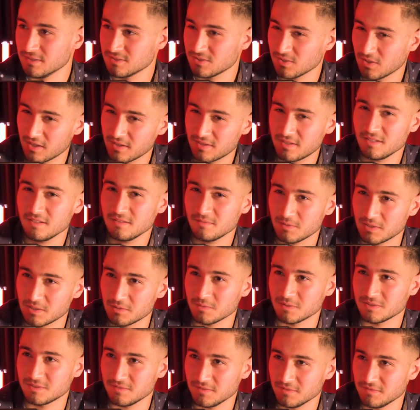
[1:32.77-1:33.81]
So I think when I
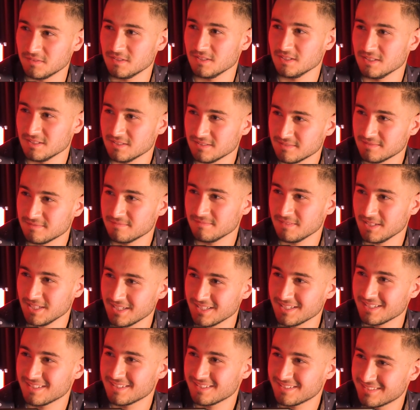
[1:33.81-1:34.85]
was 15,
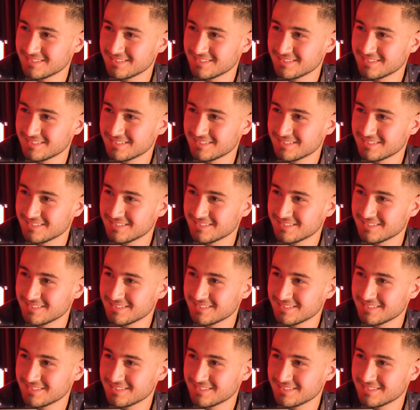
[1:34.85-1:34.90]
yeah.